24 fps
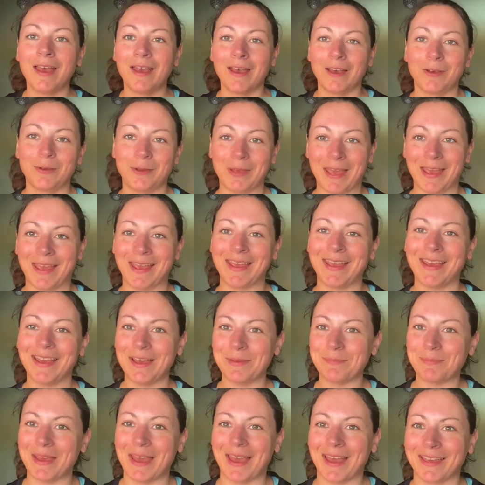Okay,
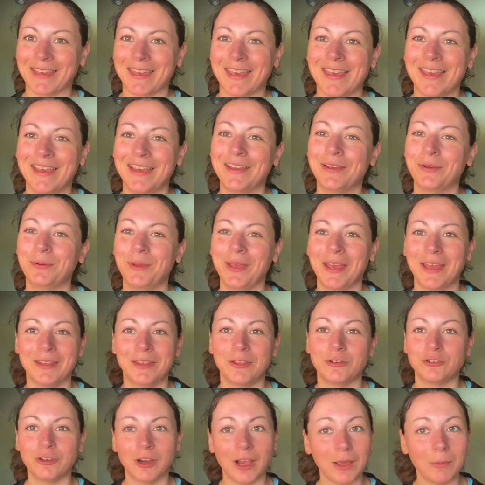I'm back. We had
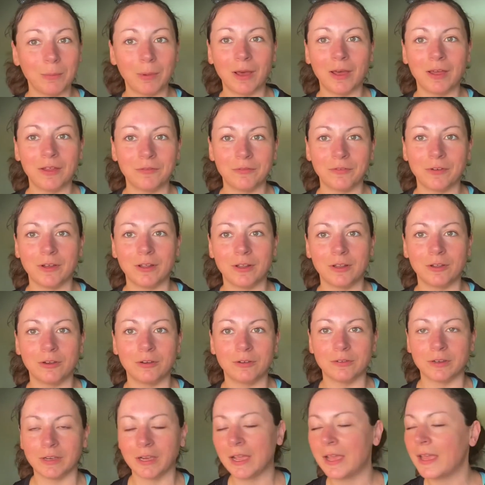the tripod fall
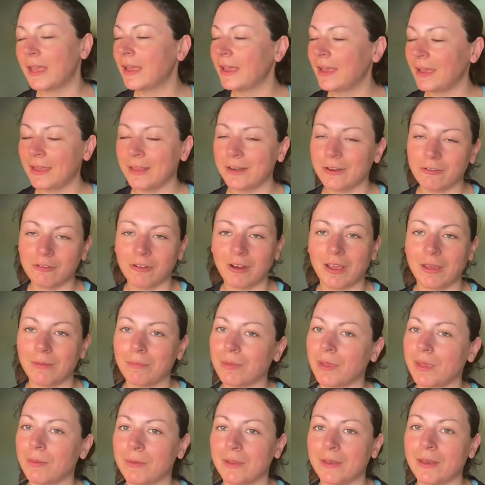over and a crying
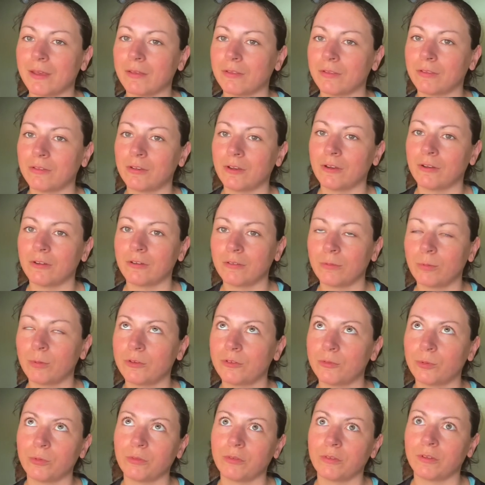baby downstairs,
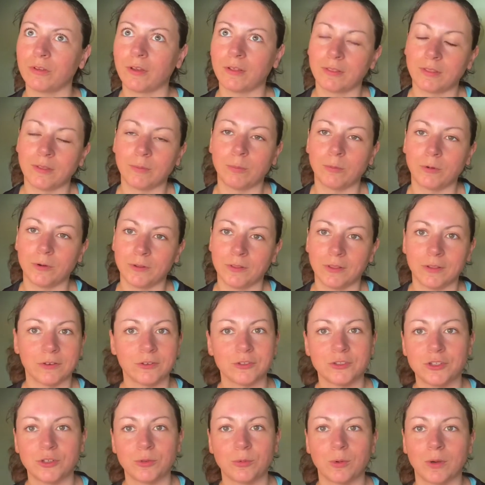which was nothing more than
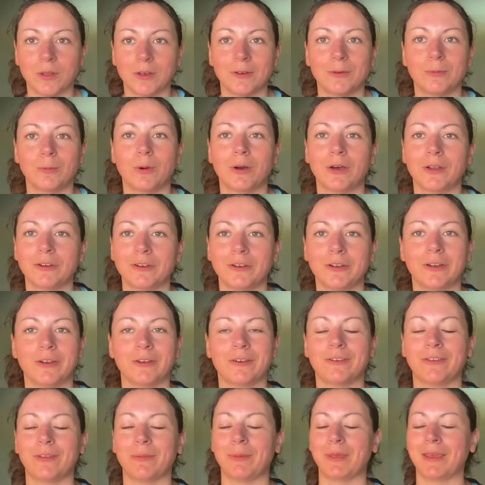she wanted water in her
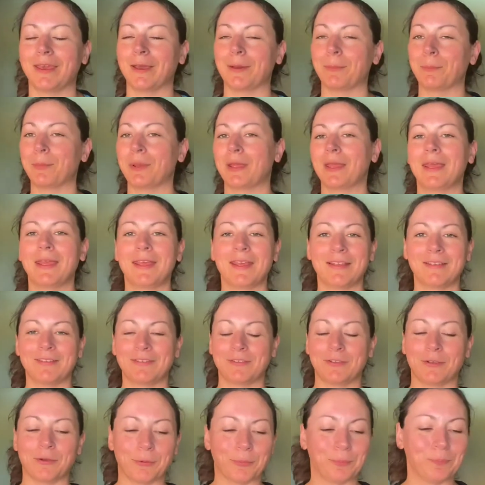sippy cup.
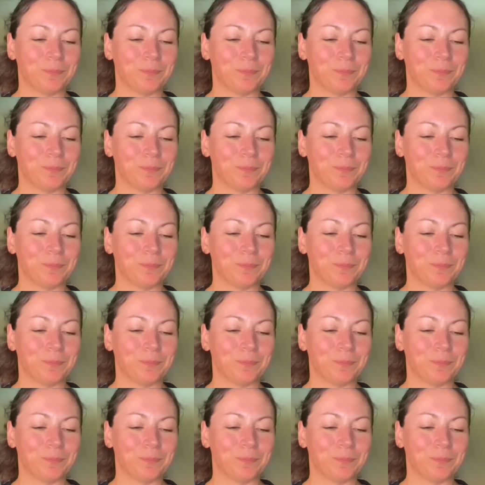So